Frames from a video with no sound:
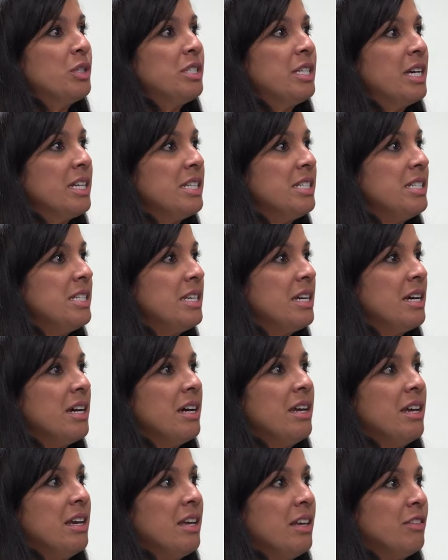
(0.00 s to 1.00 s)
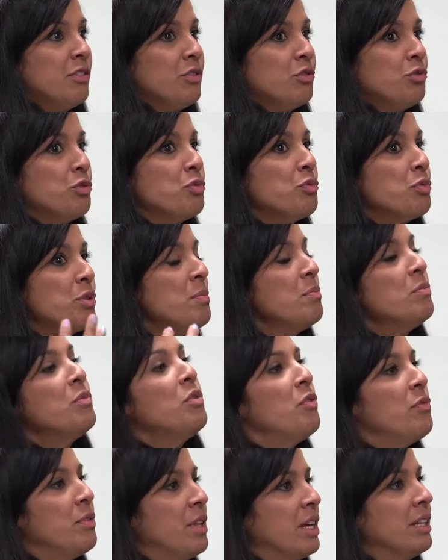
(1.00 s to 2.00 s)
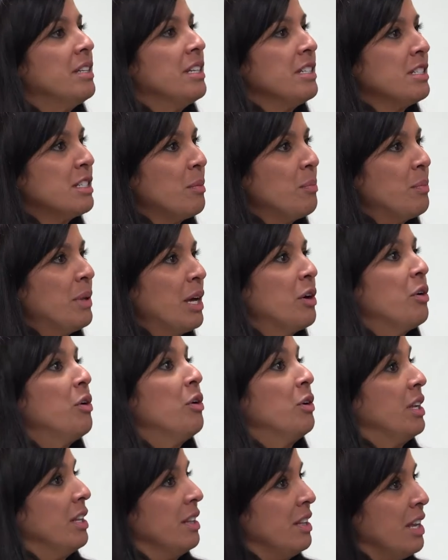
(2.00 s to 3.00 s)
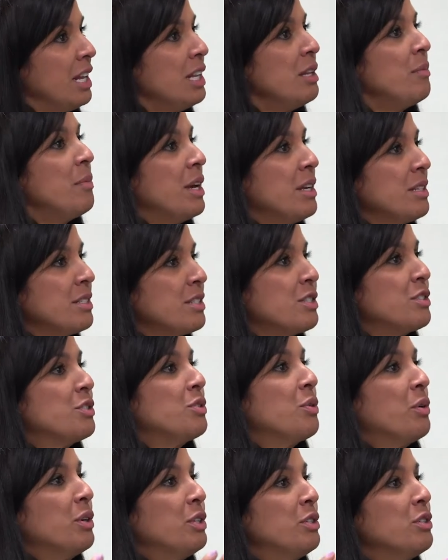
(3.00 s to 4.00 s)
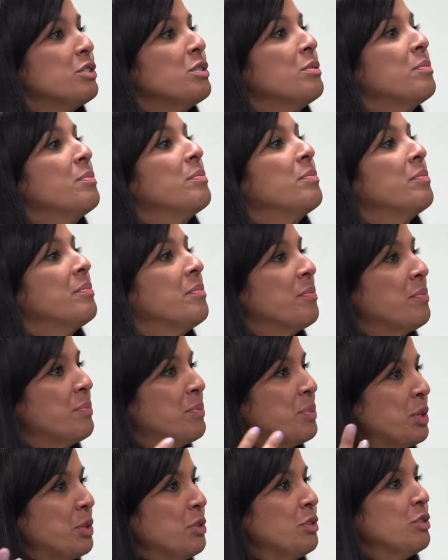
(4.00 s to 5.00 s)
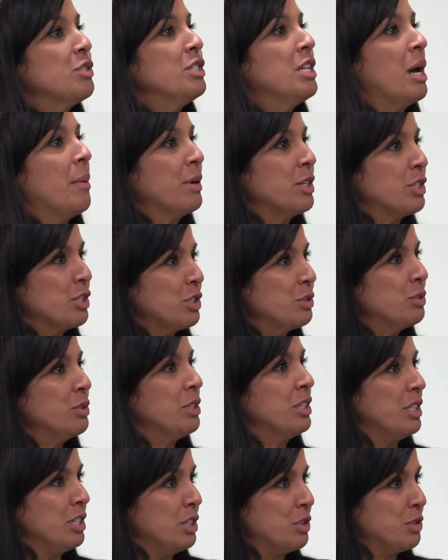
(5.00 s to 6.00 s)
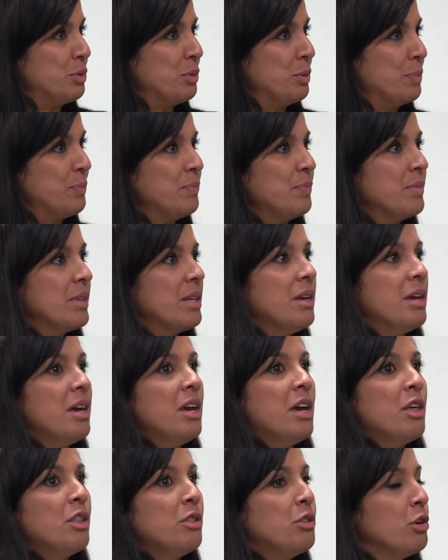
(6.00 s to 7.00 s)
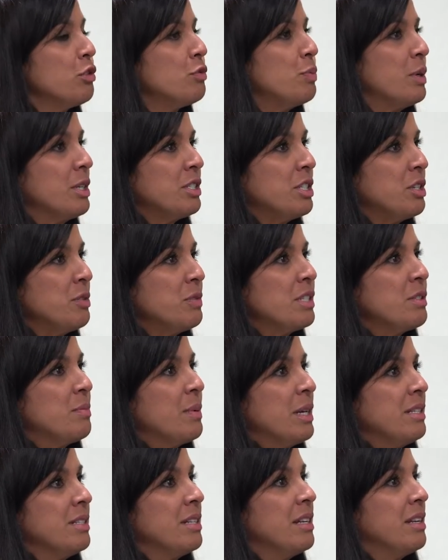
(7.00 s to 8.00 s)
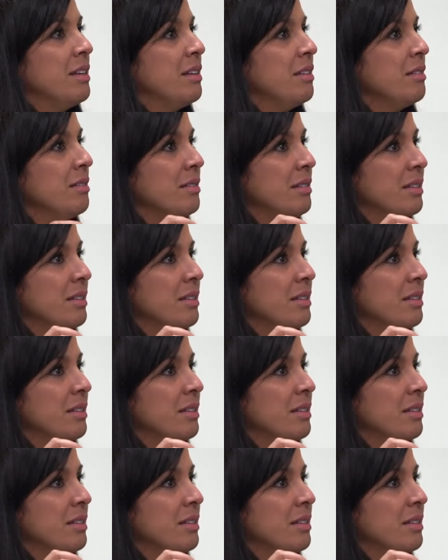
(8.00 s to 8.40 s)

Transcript: the idea is to remove that dental plaque on a daily basis so it doesn't produce damage to the tissue. Those bacteria basically